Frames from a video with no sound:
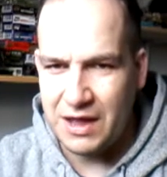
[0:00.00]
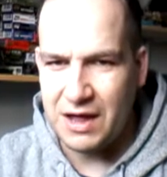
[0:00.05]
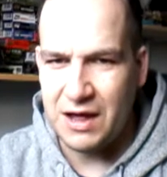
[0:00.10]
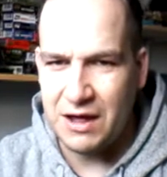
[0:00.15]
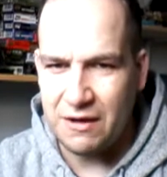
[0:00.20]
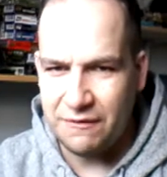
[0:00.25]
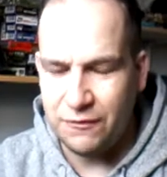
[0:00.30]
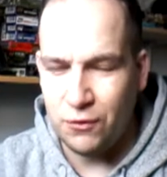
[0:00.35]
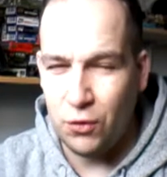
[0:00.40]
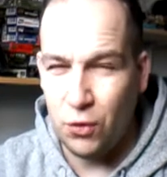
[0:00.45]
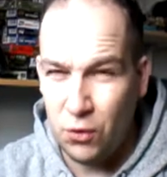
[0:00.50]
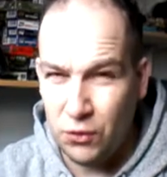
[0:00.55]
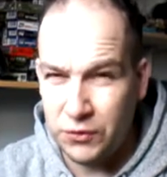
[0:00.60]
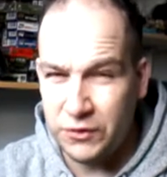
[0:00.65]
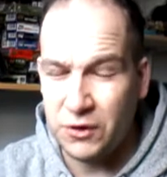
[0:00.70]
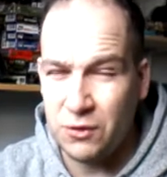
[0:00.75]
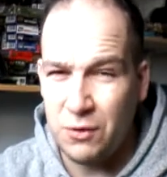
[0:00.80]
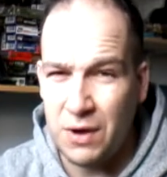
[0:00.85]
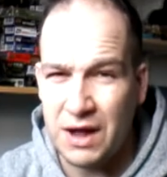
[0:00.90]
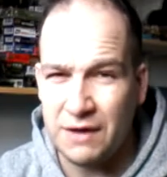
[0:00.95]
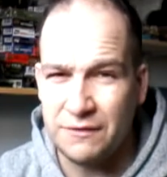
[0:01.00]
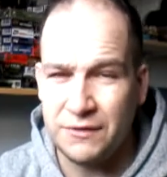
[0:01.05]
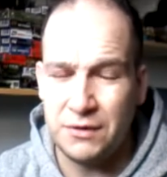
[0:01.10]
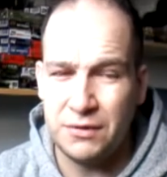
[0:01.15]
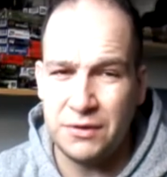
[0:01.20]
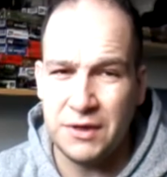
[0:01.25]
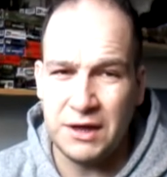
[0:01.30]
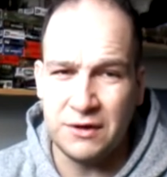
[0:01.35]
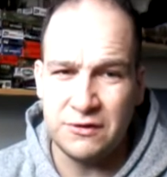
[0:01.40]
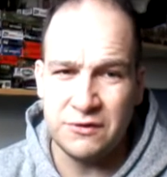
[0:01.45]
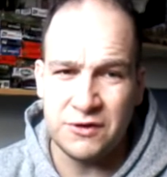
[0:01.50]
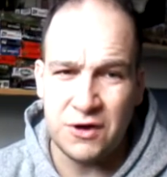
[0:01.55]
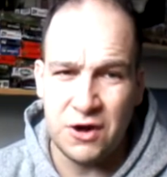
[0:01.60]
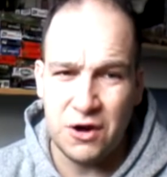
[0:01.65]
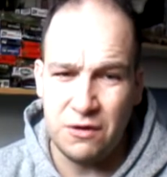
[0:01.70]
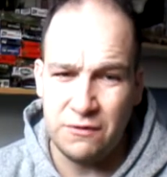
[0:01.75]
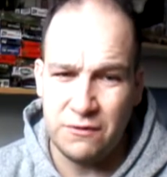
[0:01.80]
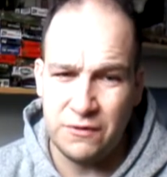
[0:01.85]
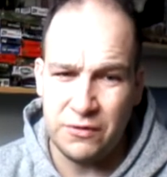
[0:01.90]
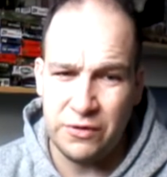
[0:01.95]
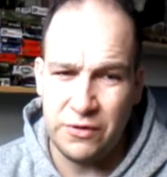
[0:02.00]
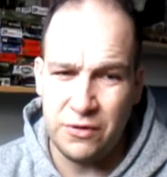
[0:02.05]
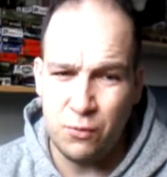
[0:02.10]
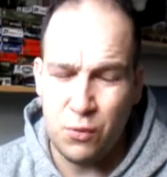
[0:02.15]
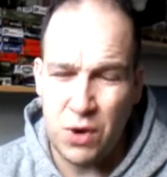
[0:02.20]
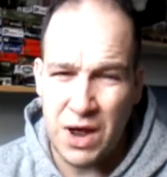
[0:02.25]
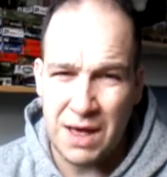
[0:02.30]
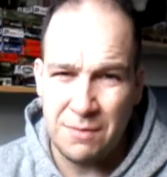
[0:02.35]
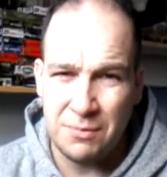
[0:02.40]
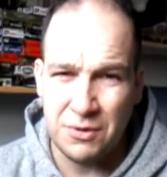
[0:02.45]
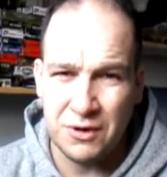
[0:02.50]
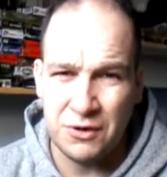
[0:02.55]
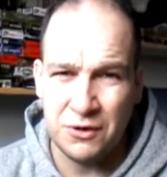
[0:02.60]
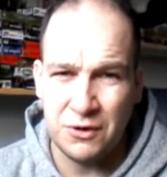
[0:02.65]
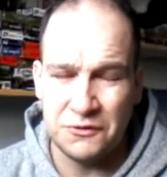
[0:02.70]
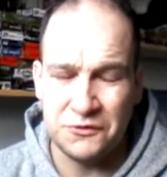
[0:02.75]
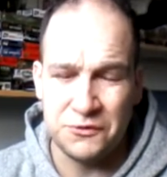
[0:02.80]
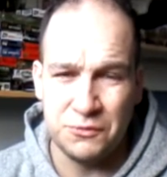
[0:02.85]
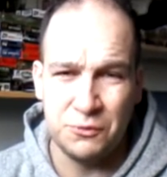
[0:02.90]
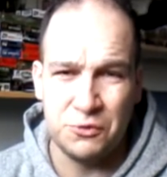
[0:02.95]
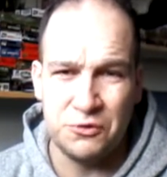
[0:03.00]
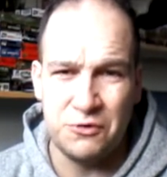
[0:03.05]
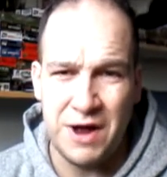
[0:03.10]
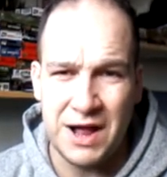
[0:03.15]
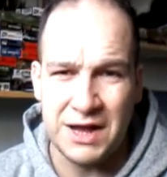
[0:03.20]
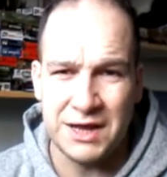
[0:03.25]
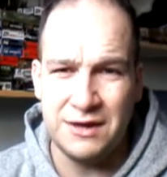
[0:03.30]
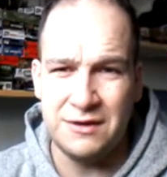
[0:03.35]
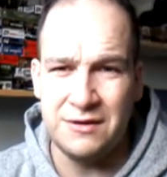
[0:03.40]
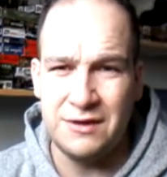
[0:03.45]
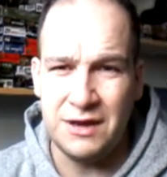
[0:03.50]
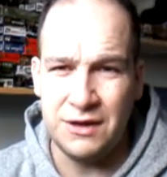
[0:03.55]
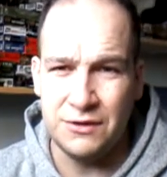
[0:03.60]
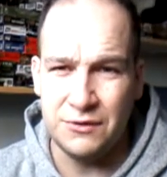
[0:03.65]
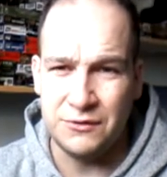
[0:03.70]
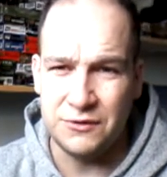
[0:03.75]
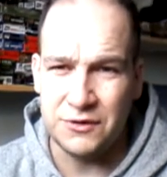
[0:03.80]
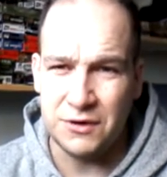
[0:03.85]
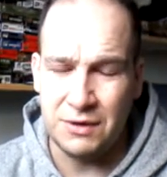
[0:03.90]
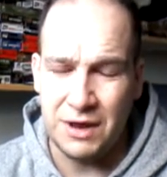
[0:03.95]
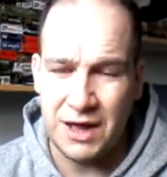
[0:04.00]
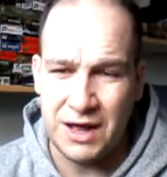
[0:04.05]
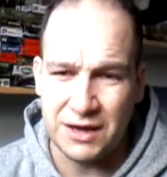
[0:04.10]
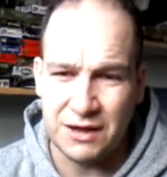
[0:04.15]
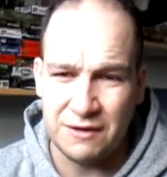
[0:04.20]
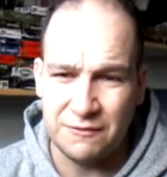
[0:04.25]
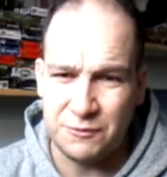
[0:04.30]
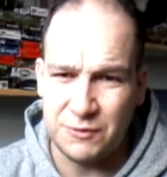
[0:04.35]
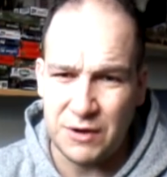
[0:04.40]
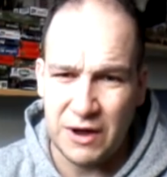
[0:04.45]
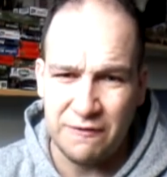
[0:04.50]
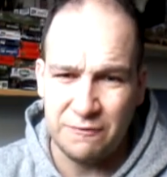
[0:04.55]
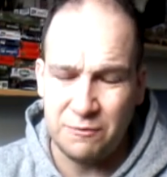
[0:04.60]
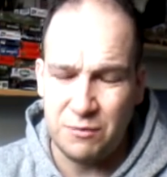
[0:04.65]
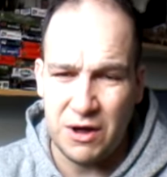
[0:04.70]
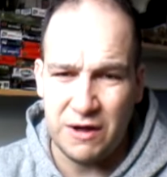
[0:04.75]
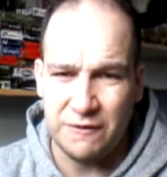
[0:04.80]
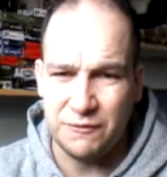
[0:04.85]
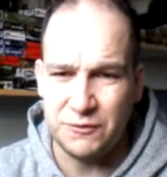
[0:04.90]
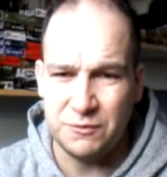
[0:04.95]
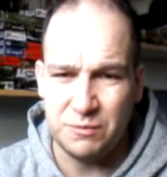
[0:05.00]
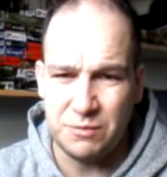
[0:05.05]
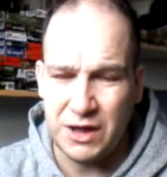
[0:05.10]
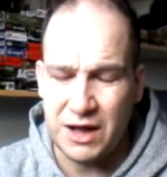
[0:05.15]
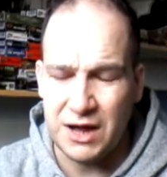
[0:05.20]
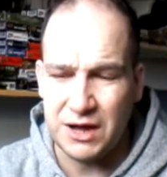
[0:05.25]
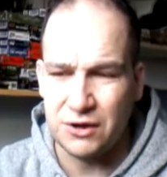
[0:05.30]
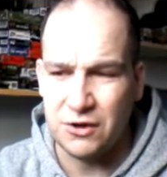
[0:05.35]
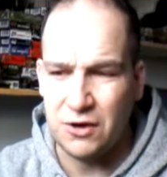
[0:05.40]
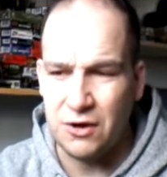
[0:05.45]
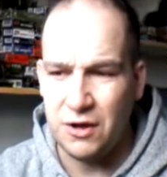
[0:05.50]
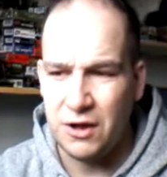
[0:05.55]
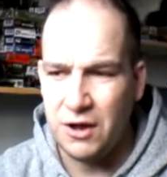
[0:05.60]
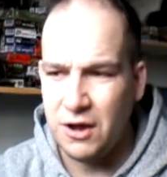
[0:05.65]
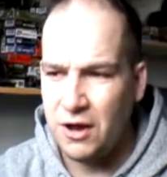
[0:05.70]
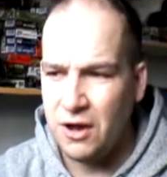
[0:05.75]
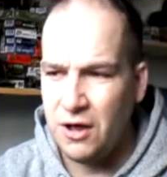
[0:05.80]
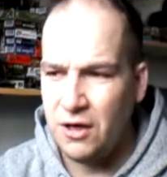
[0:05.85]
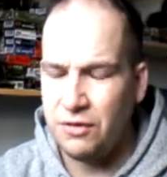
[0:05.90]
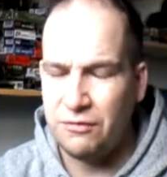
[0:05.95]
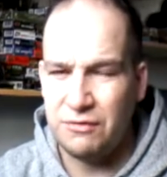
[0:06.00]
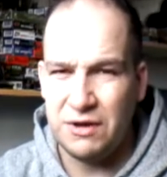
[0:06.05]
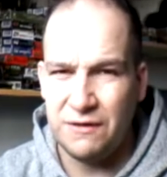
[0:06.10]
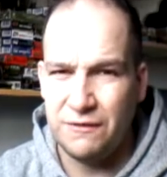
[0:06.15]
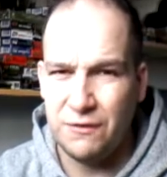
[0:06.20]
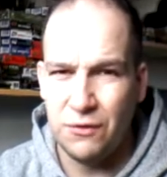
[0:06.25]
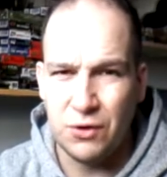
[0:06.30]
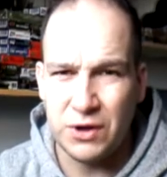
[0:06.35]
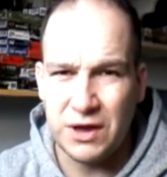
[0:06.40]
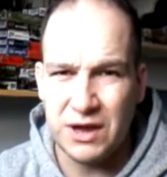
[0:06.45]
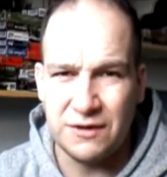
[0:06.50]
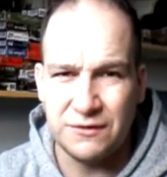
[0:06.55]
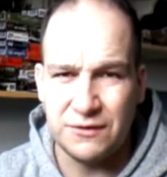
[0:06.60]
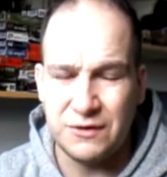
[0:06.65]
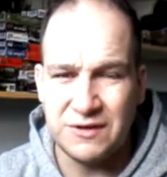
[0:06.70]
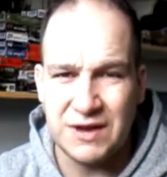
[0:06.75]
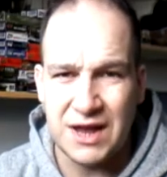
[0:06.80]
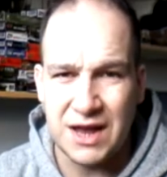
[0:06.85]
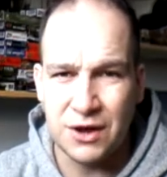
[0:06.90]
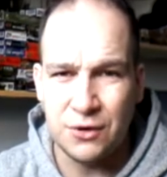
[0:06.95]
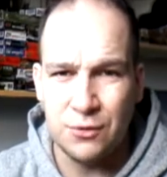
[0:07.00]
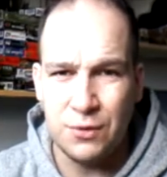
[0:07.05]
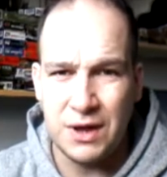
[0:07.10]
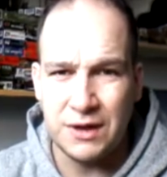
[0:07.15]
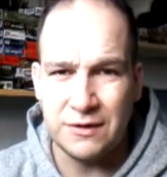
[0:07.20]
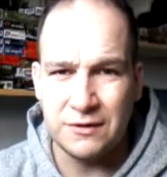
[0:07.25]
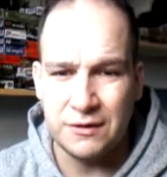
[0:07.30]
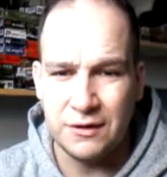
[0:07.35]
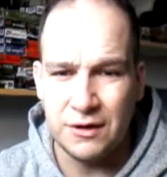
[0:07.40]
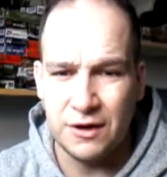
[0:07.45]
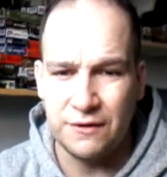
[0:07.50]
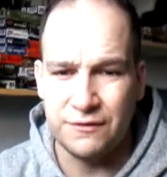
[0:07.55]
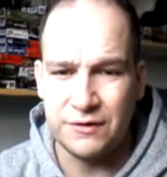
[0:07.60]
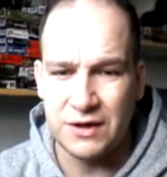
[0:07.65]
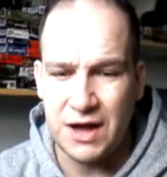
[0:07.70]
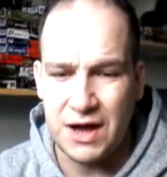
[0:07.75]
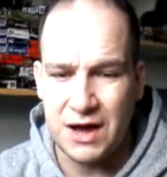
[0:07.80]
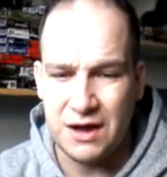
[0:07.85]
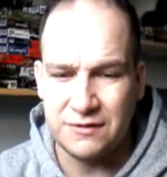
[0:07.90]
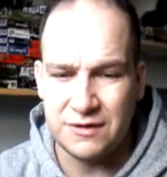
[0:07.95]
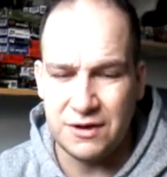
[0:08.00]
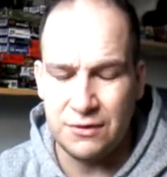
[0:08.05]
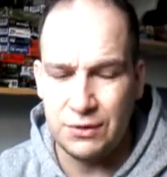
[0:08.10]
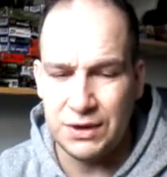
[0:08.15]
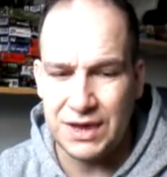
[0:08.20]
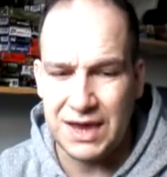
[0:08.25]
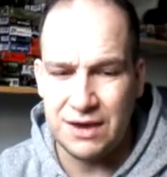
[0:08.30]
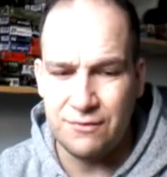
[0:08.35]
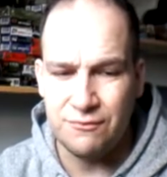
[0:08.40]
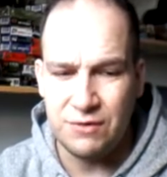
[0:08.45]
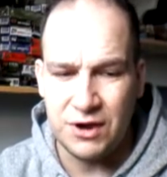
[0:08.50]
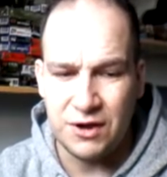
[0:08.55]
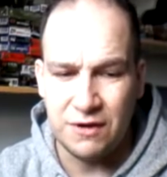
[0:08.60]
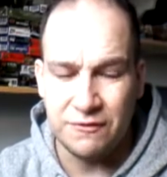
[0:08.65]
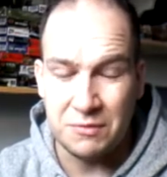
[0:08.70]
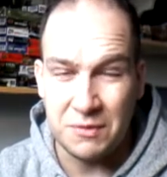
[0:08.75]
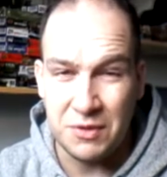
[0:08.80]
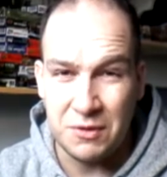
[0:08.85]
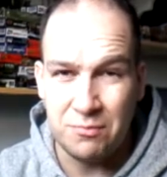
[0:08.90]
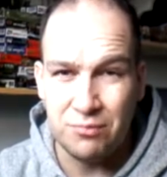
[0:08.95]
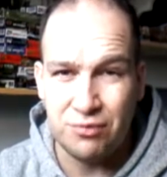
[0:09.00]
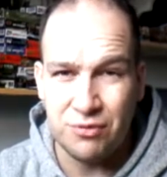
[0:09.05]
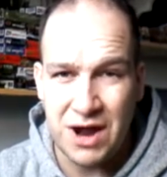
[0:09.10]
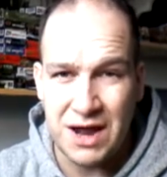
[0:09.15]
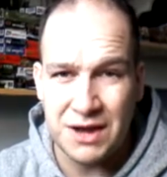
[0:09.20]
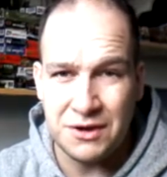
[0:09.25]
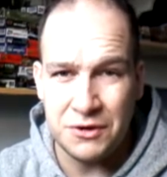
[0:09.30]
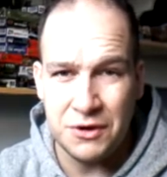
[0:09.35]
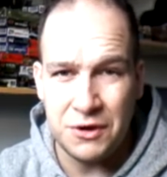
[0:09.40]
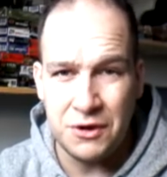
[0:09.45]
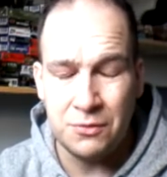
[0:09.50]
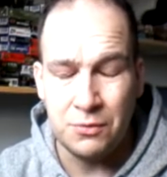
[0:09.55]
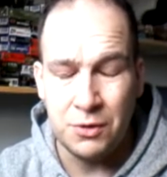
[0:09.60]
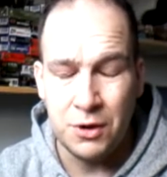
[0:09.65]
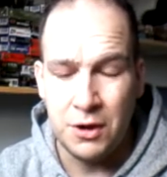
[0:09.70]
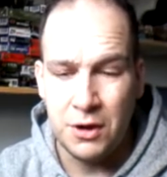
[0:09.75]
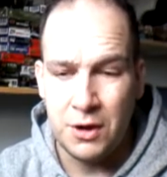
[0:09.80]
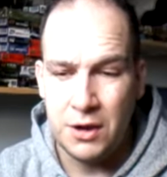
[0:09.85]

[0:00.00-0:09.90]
I've ordered quite a few things over the web and got some cracking deals. So like I've like got 3 or 4 kits for 10 quid off guys that were getting rid of them, and they're brand new.